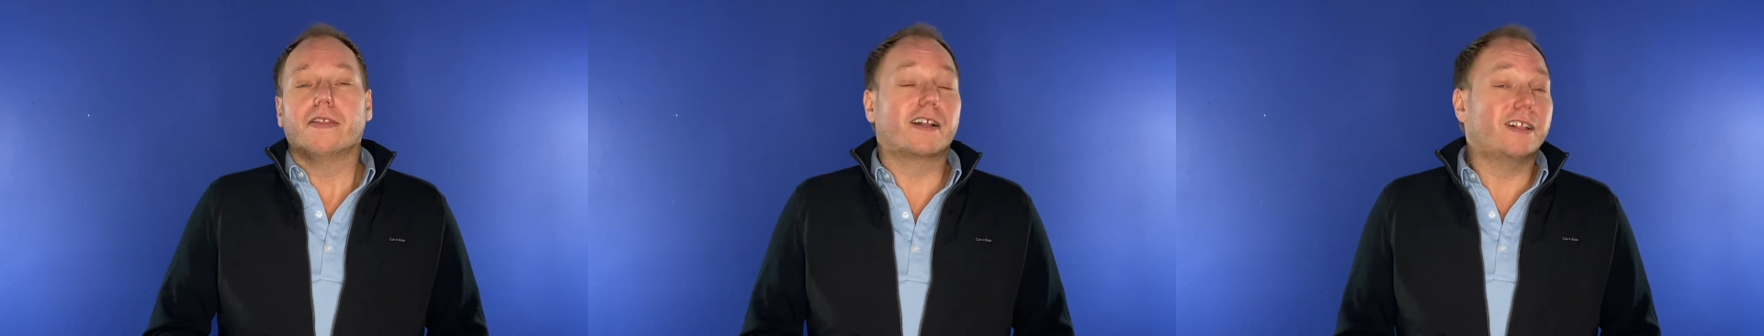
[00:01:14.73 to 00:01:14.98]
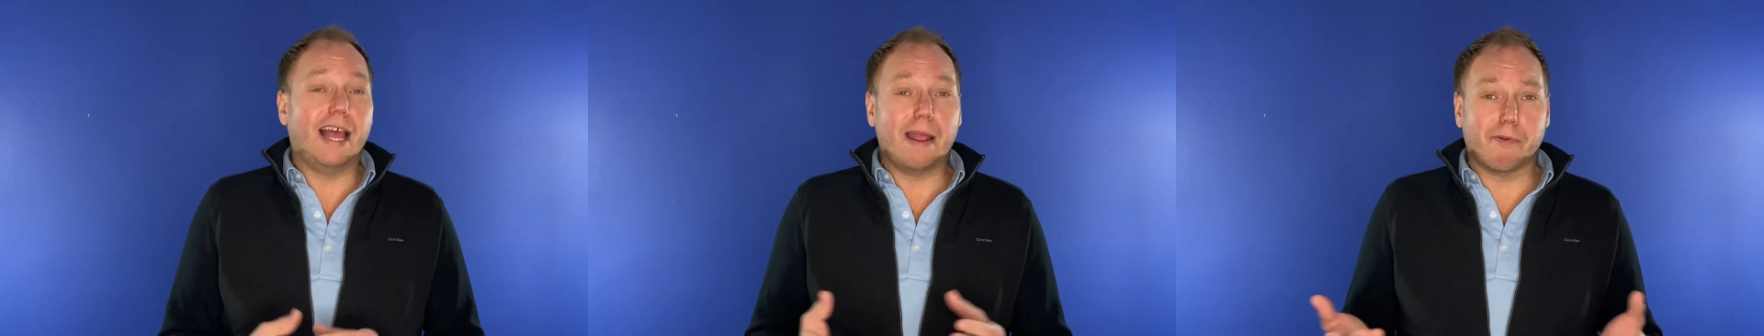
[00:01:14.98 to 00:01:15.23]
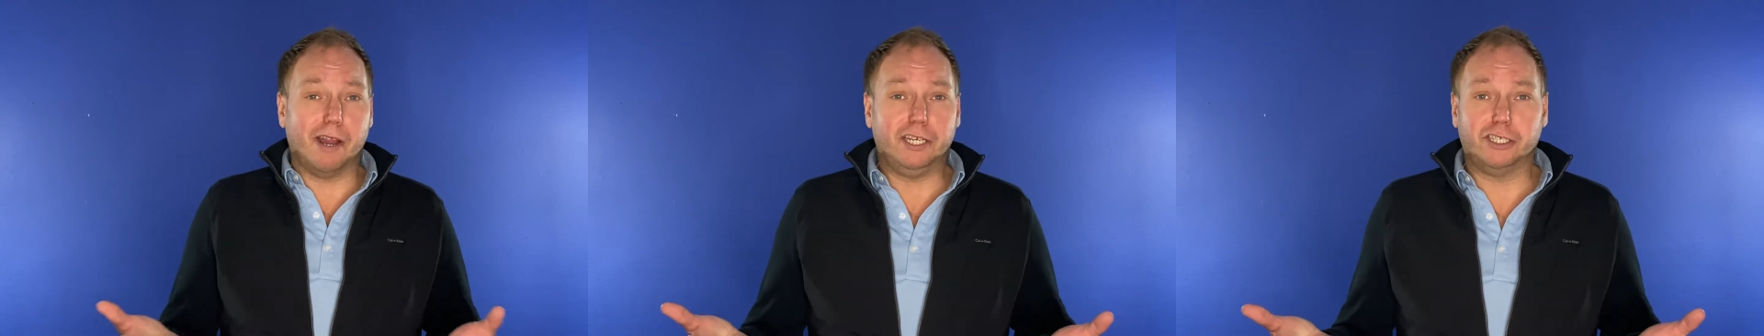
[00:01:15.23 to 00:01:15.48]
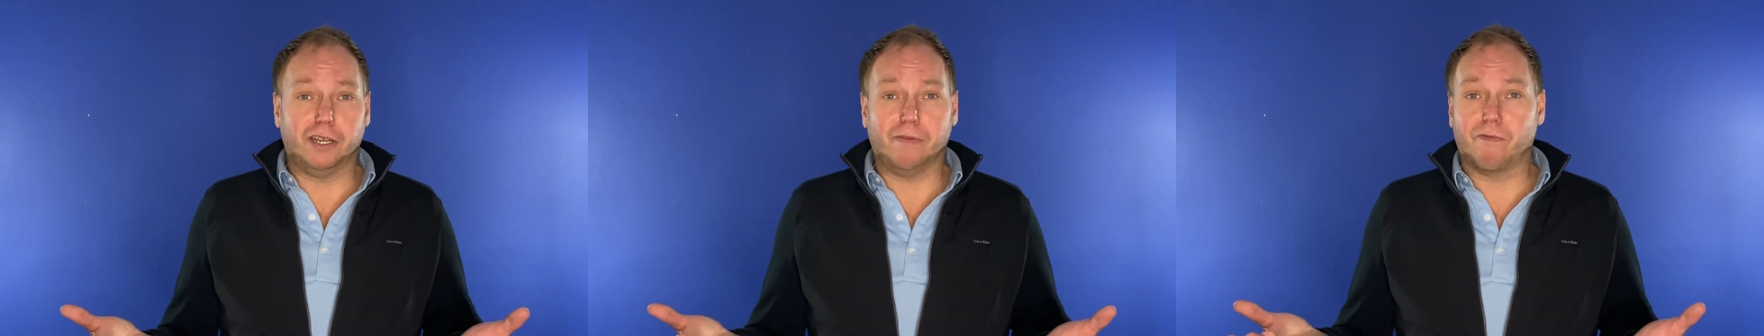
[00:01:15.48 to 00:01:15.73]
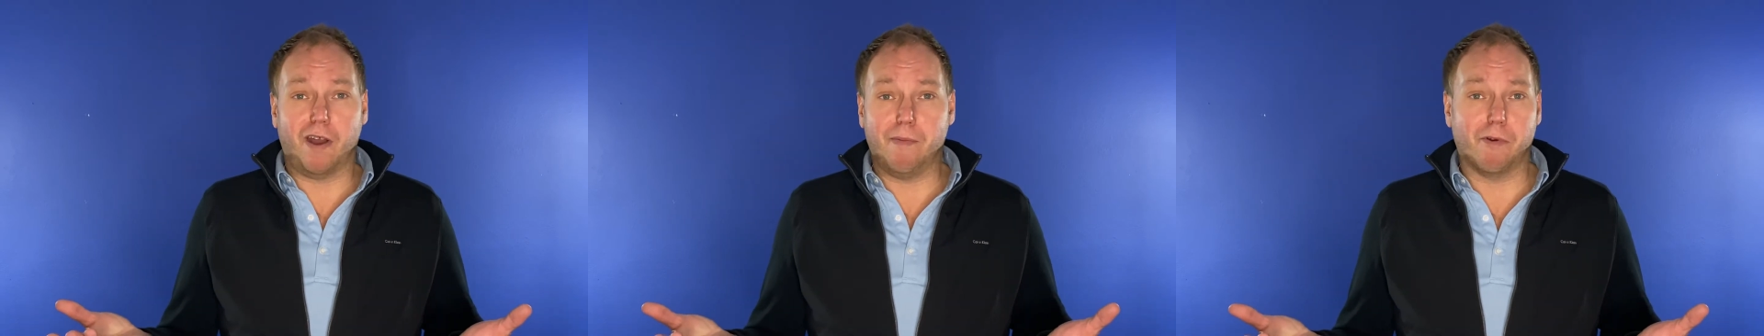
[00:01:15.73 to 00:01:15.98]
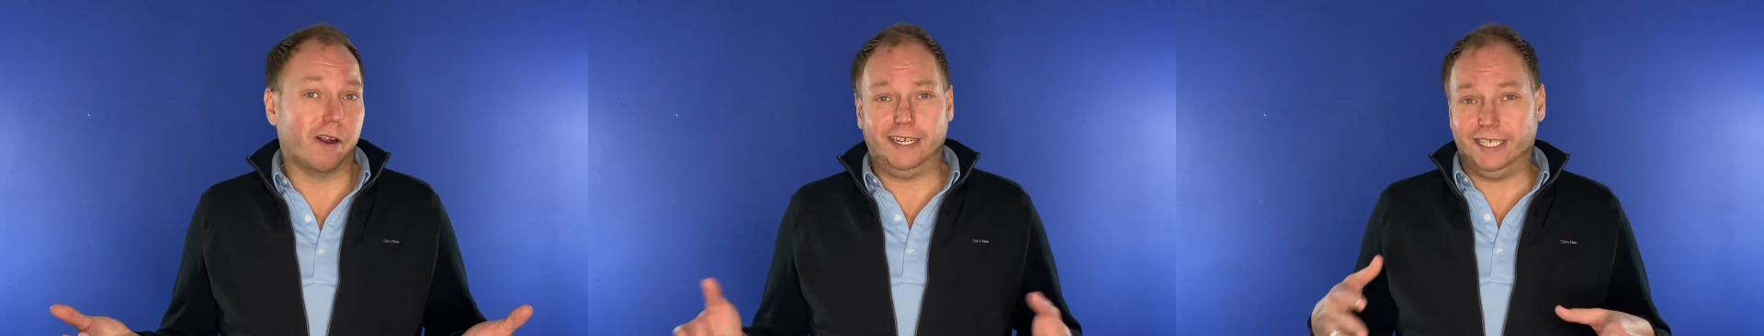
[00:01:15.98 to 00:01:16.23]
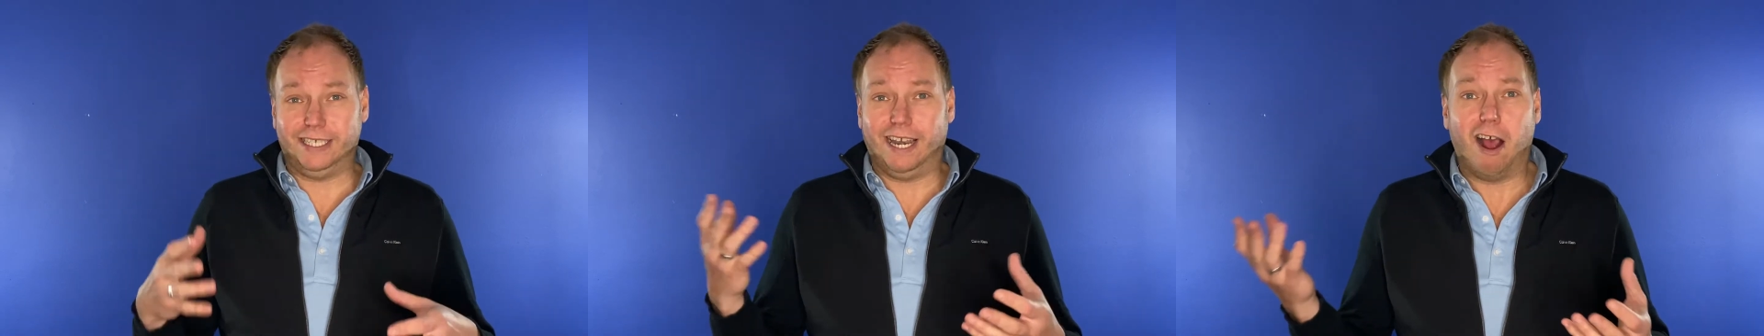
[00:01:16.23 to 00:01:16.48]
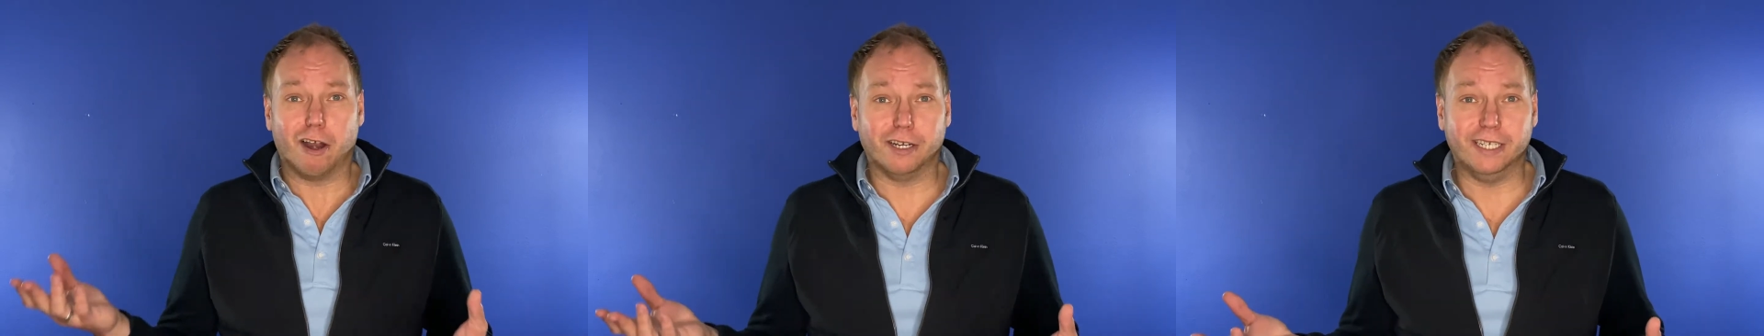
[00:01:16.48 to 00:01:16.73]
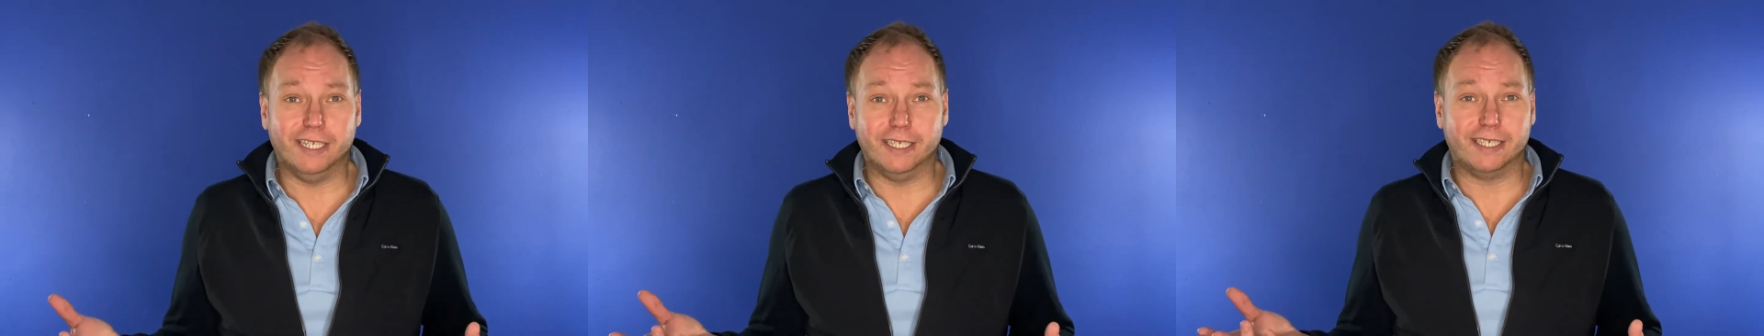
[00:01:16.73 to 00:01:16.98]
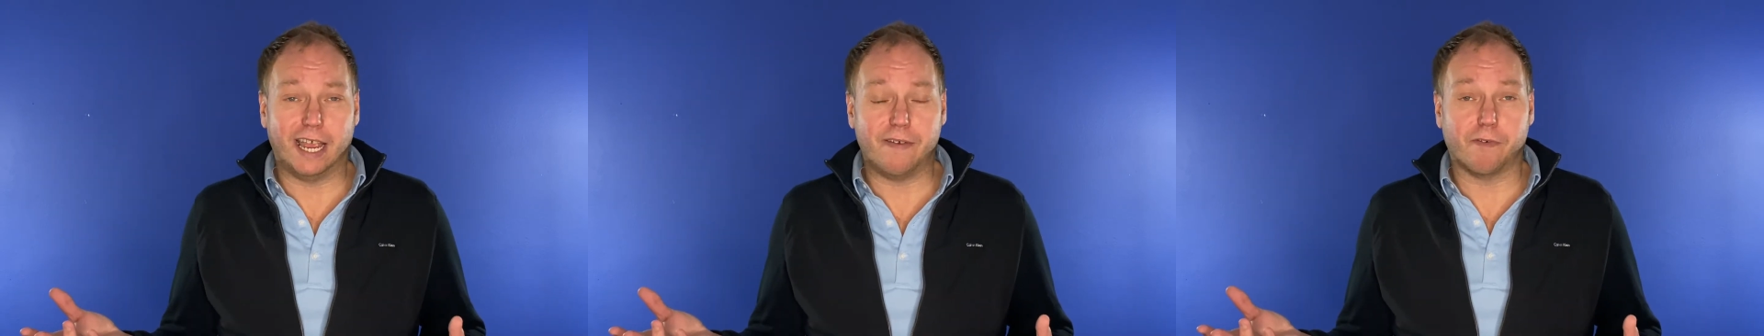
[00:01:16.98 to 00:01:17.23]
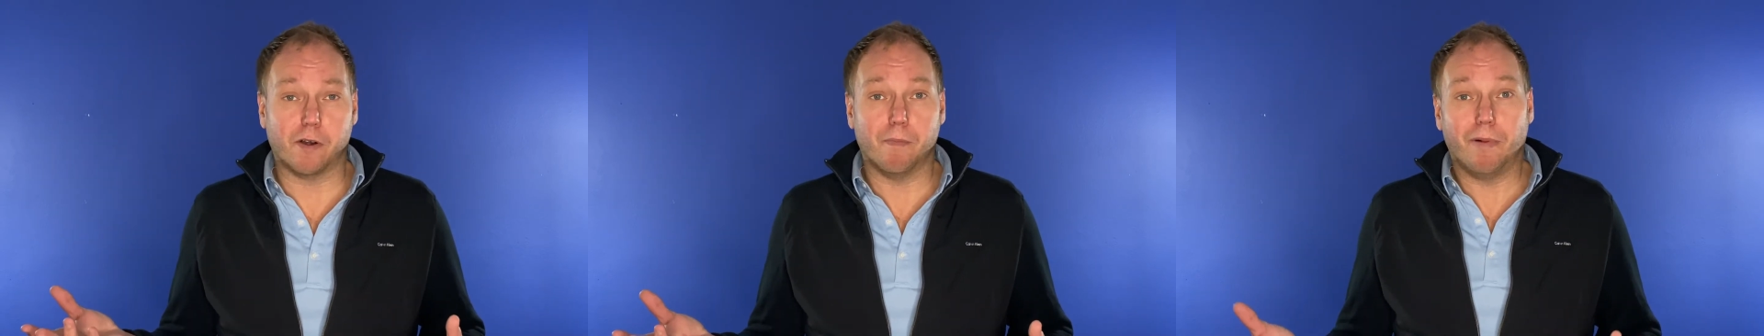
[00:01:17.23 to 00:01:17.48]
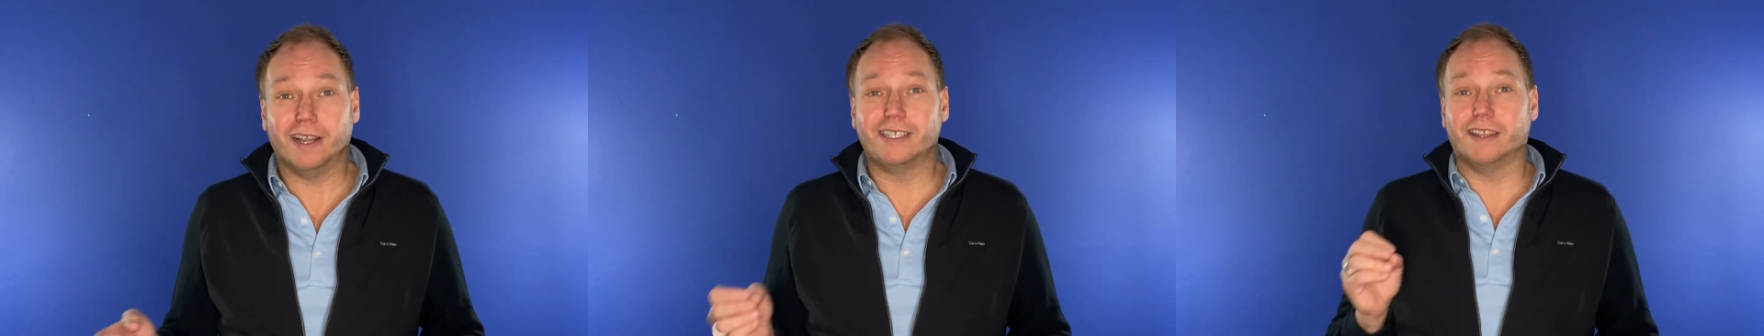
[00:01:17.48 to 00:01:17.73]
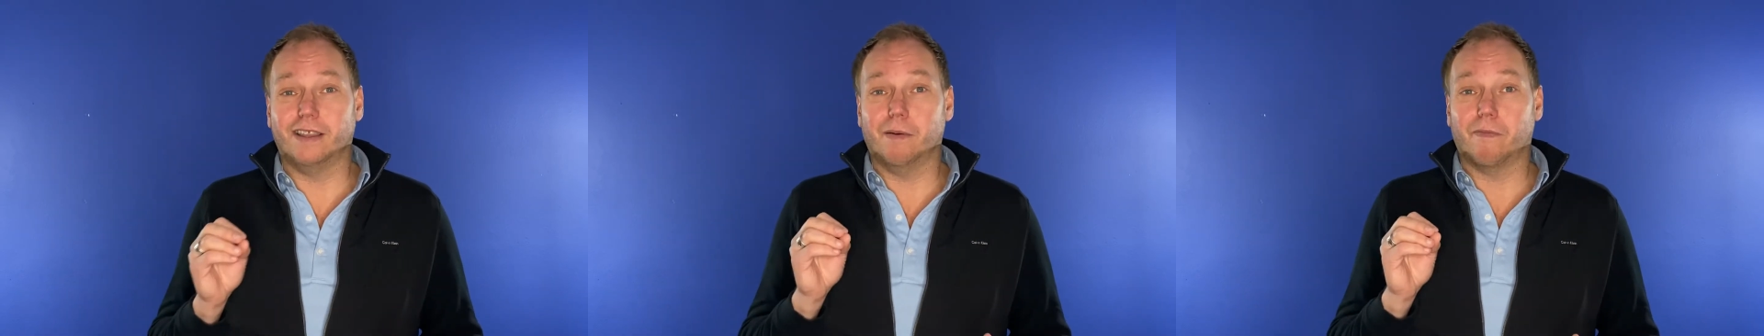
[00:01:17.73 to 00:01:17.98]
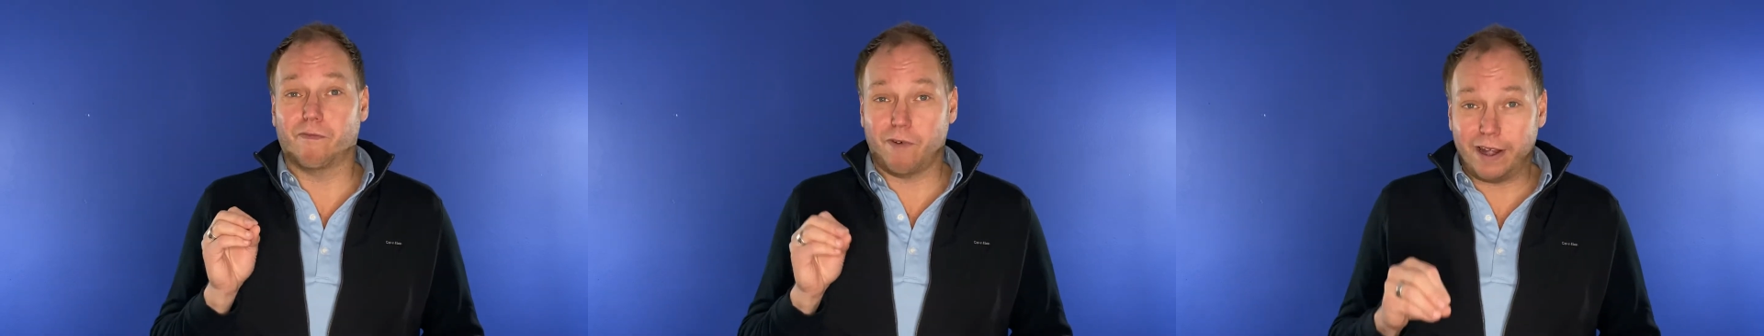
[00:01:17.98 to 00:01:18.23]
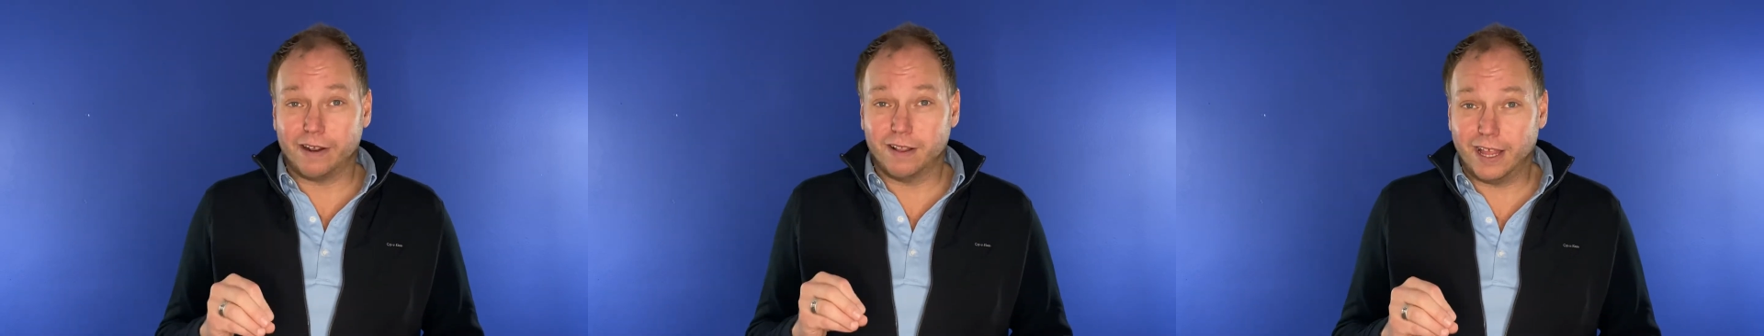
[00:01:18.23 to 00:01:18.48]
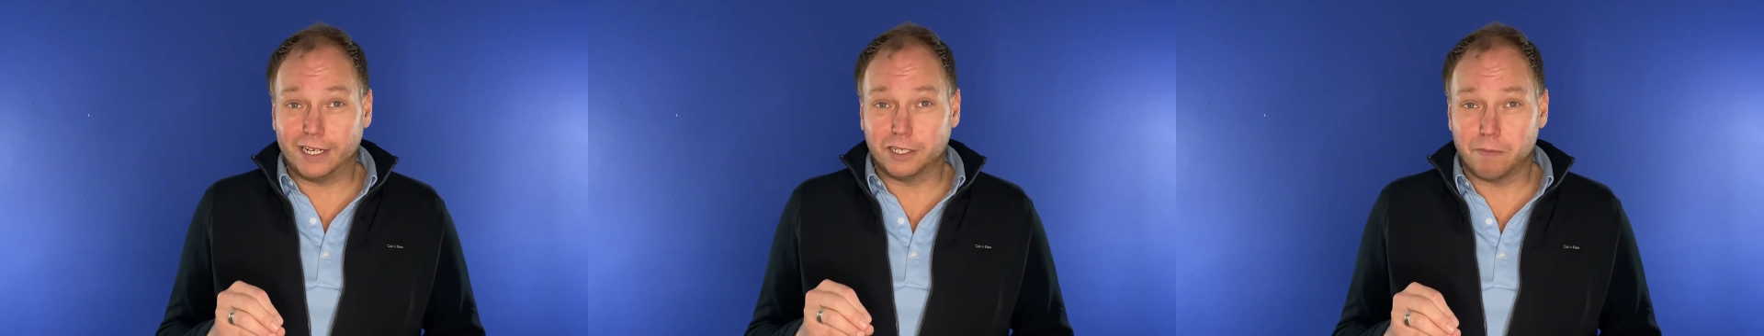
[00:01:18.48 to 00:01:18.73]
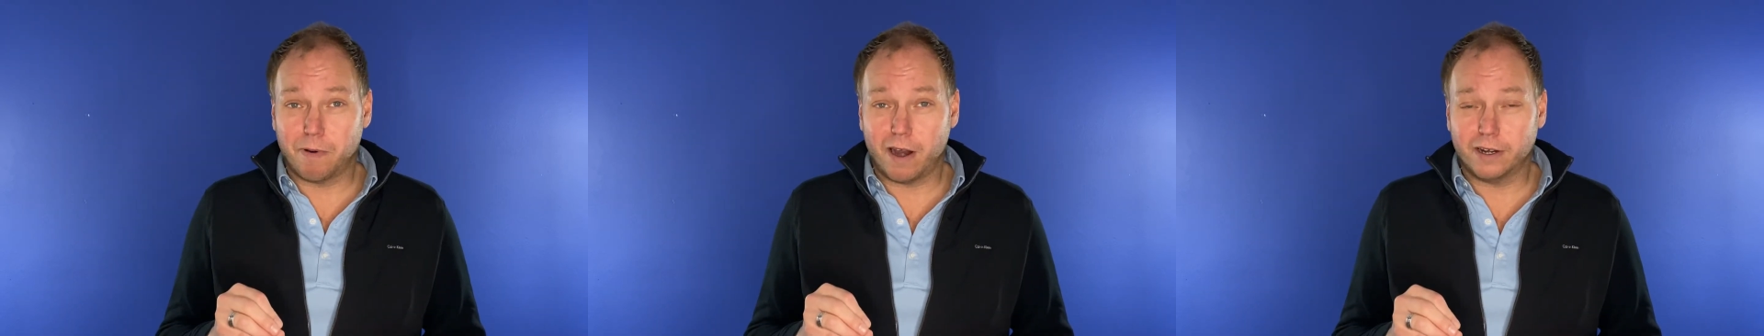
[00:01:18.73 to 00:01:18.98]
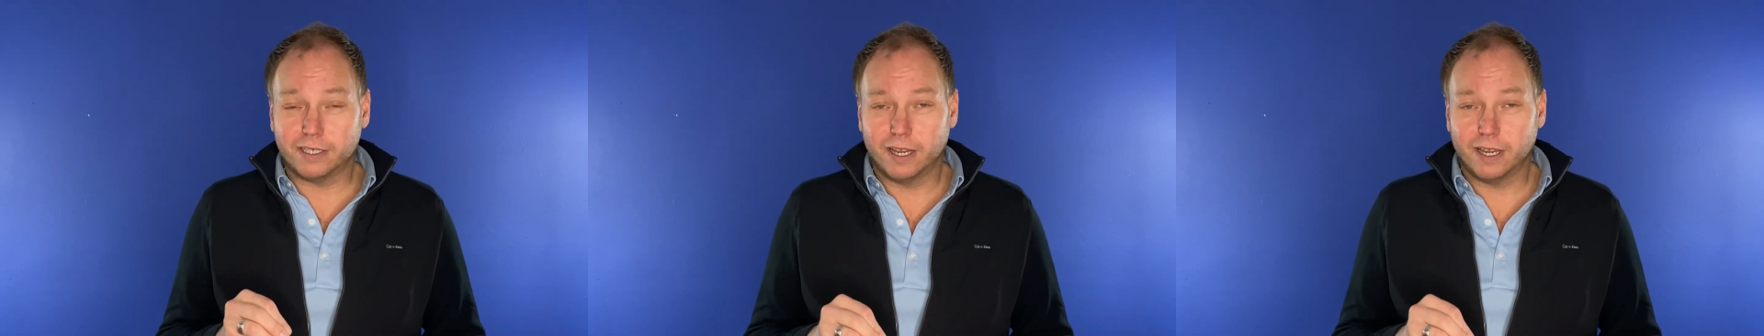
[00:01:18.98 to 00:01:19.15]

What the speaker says: collaboration framework isn't hard to decipher, but the friend collector part,